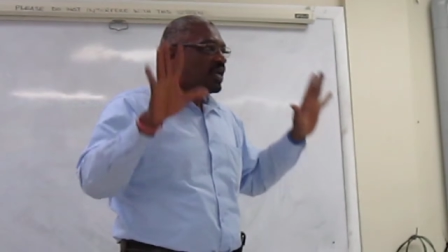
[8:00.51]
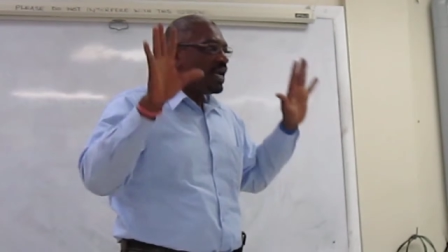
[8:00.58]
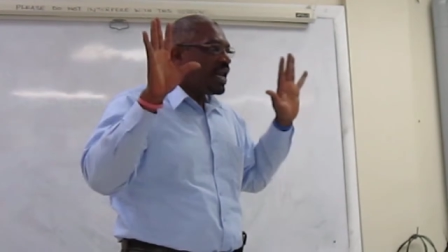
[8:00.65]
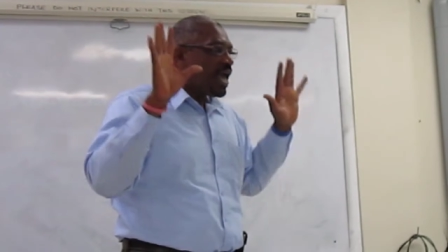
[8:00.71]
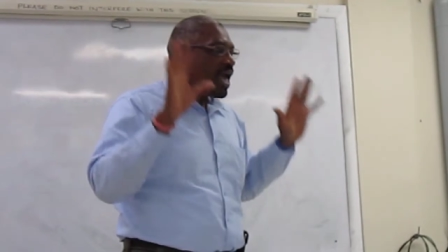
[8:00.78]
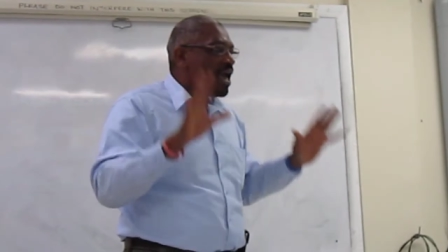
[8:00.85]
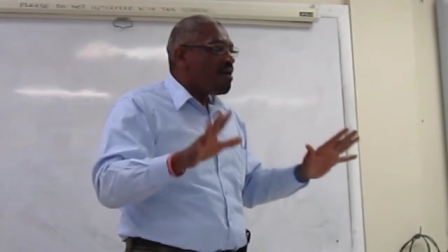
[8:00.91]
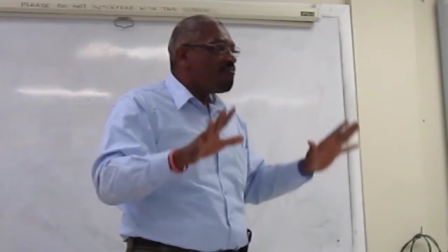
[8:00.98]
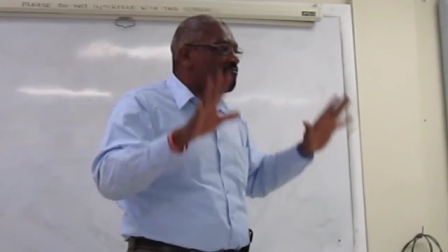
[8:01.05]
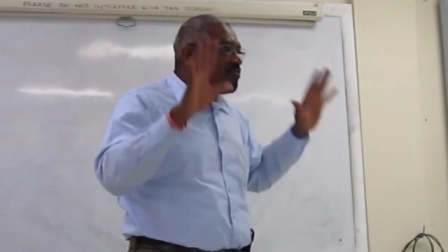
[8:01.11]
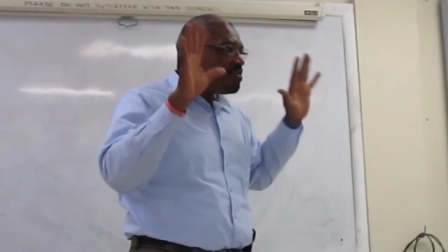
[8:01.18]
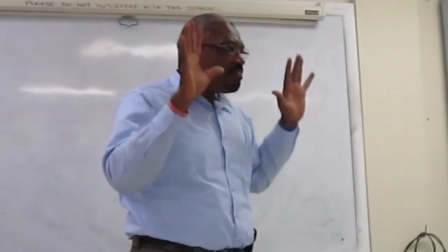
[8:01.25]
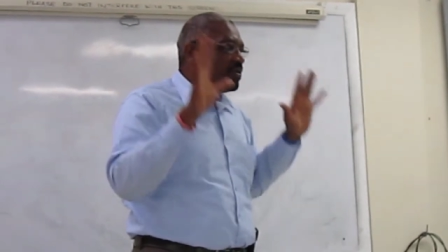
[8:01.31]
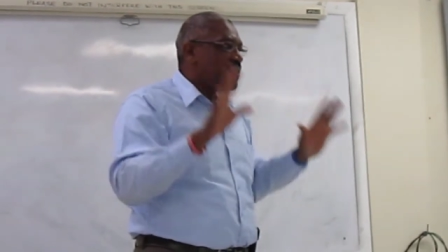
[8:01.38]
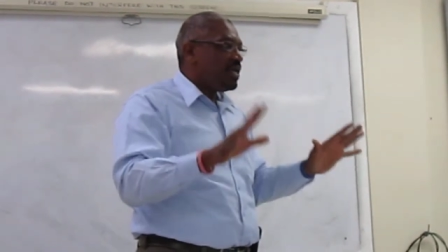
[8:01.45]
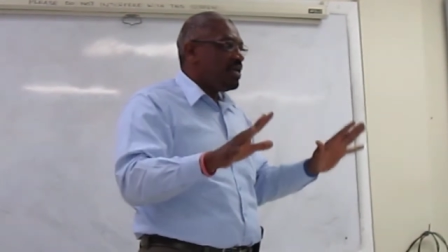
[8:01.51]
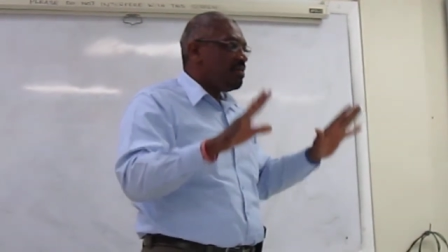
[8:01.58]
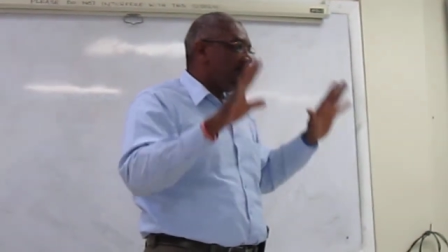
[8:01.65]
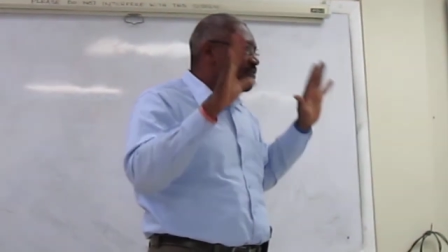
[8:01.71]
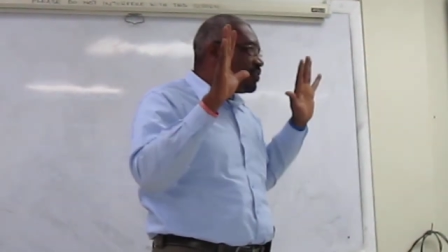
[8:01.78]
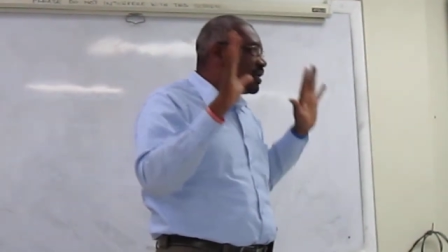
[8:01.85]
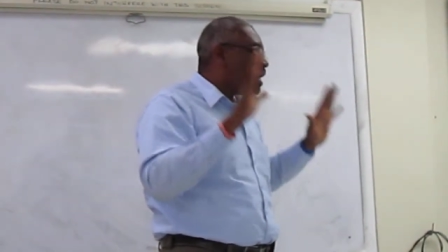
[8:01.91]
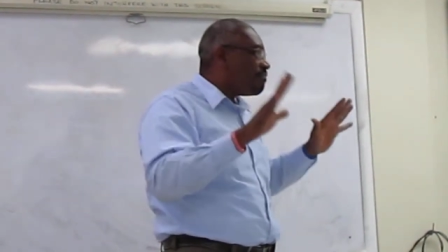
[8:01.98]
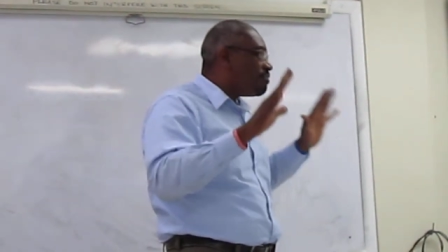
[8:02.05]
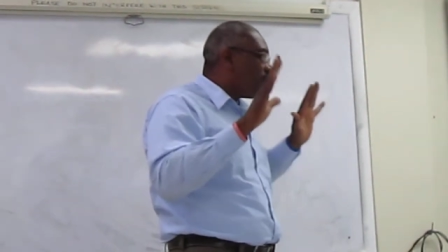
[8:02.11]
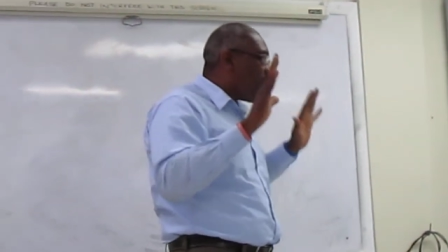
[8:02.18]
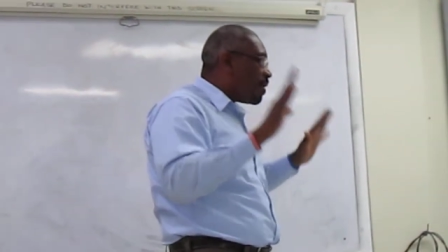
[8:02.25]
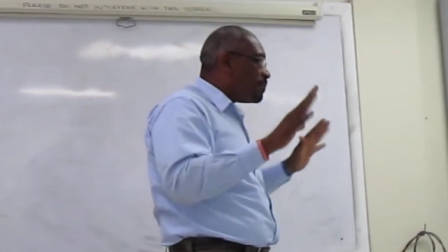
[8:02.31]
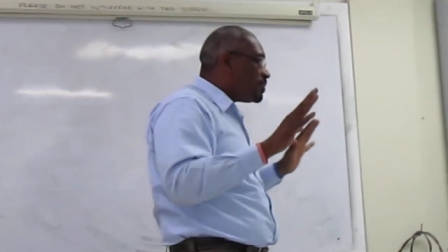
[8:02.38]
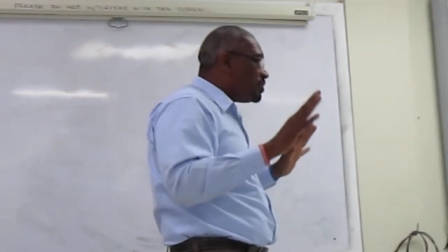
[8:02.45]
that every Bahamian will have an
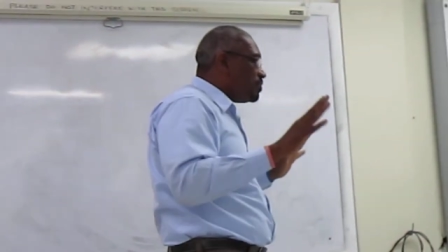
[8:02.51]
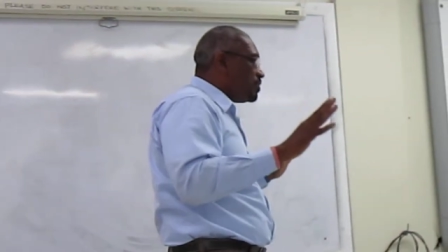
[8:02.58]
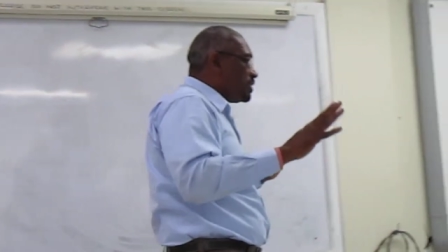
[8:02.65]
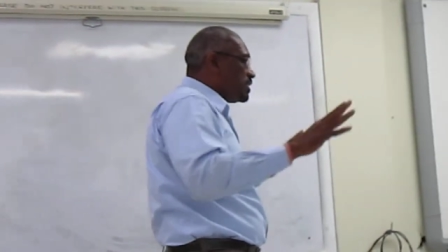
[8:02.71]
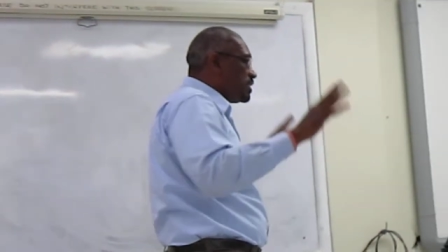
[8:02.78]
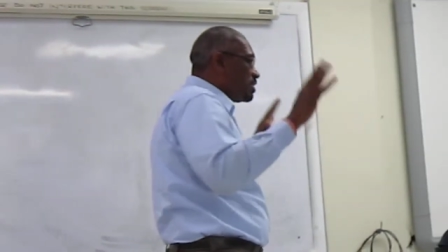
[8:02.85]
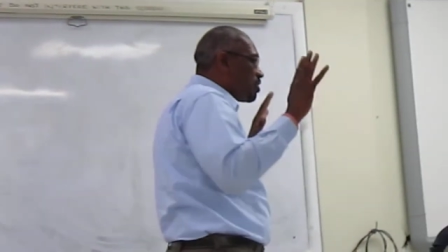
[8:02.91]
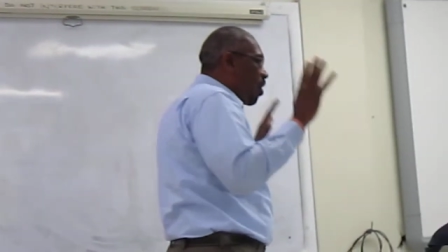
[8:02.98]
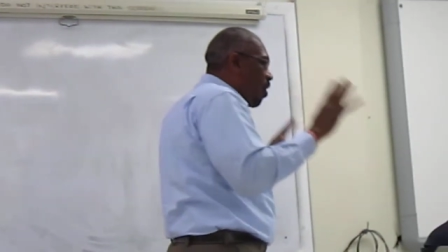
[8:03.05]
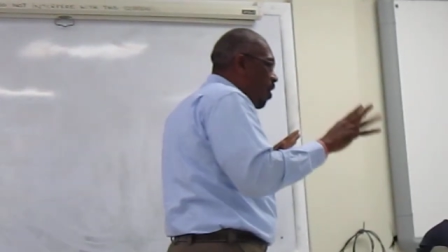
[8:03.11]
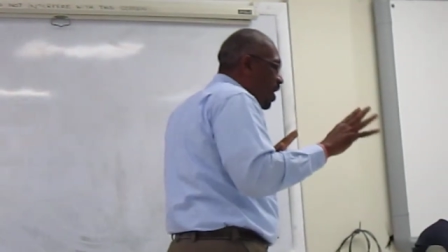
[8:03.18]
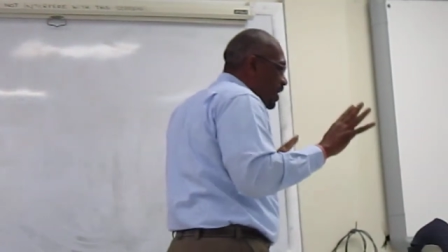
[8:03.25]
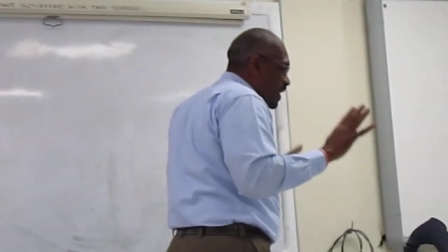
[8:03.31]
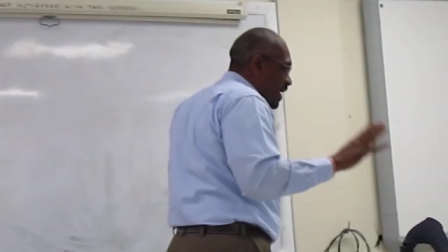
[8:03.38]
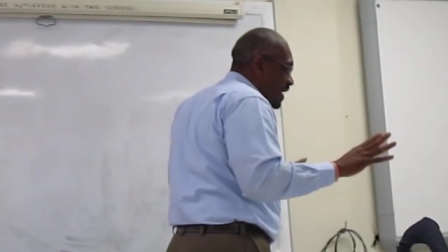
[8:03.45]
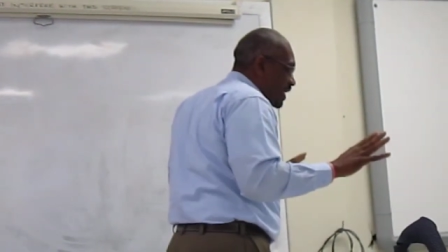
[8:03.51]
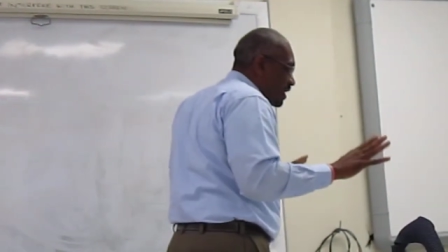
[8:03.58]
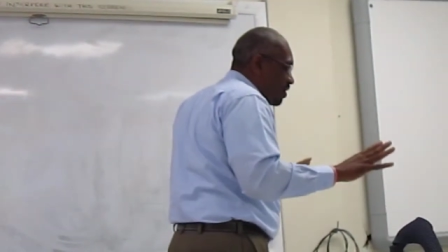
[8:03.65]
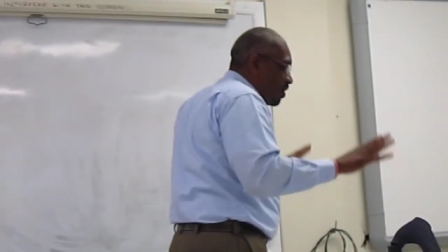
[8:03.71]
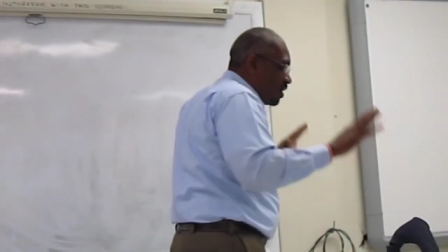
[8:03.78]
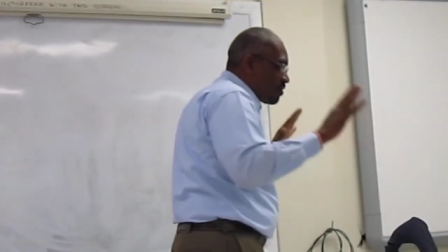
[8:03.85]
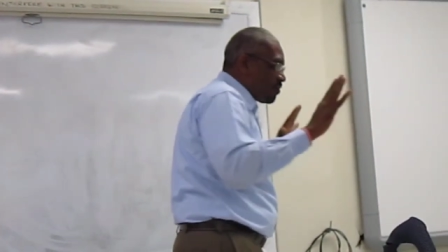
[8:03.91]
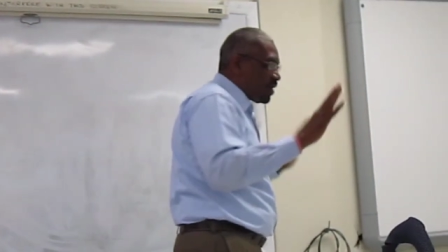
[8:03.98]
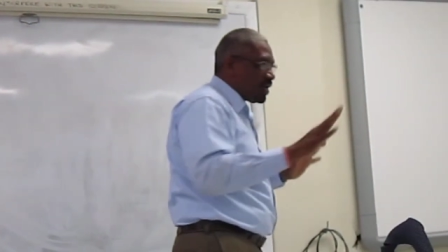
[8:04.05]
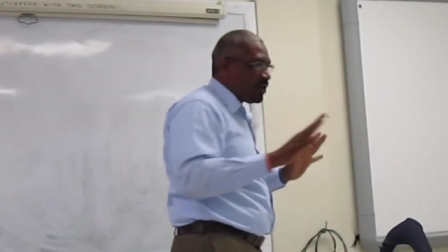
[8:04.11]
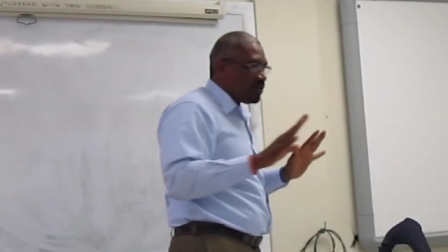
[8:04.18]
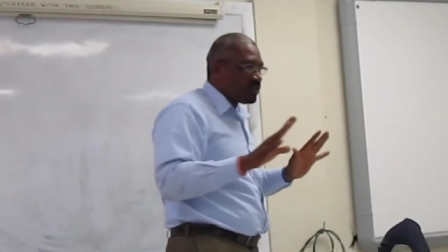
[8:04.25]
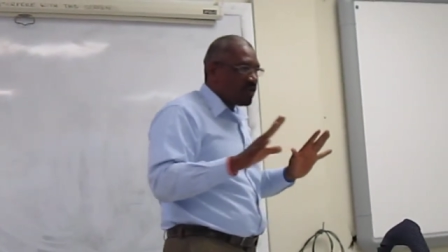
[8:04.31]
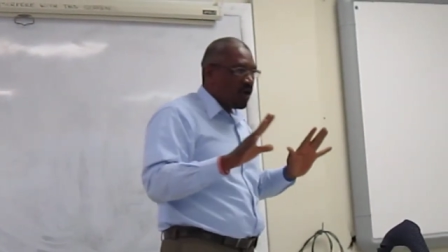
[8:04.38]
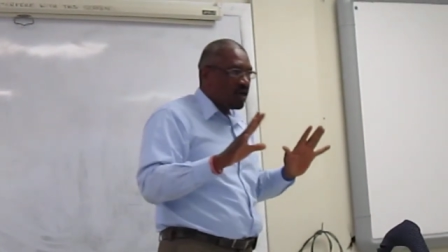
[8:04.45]
opportunity to call in on
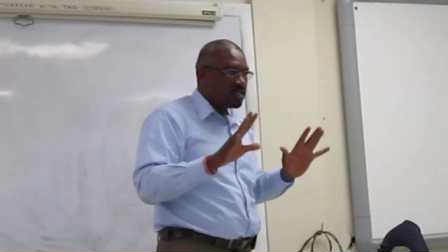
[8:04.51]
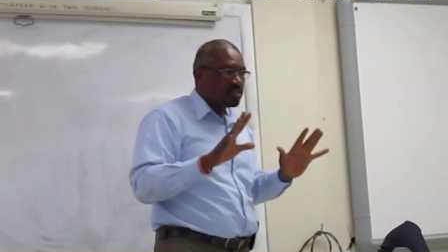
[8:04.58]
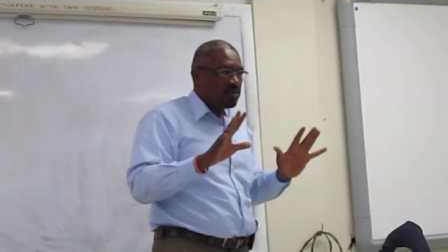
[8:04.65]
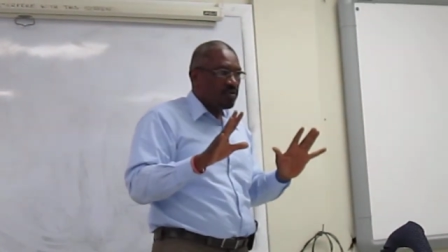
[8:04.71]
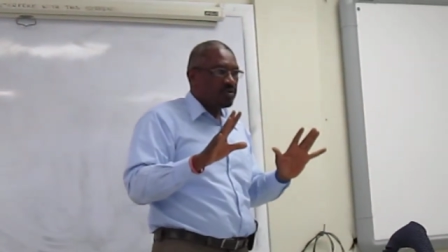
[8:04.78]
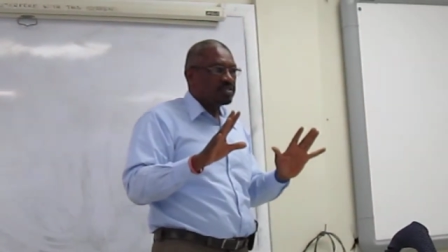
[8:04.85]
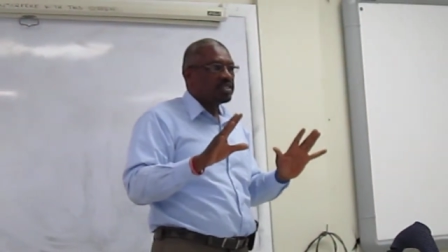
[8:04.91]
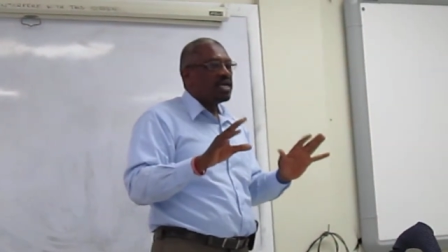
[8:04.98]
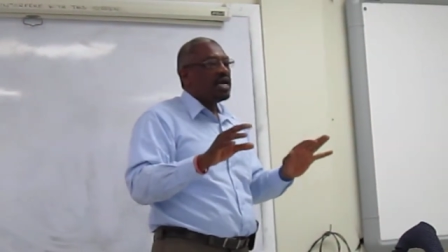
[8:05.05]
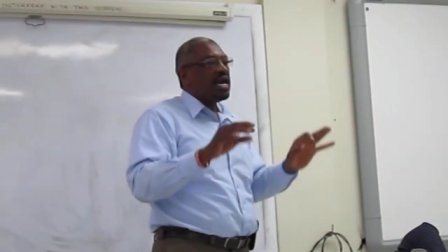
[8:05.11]
radio talk shows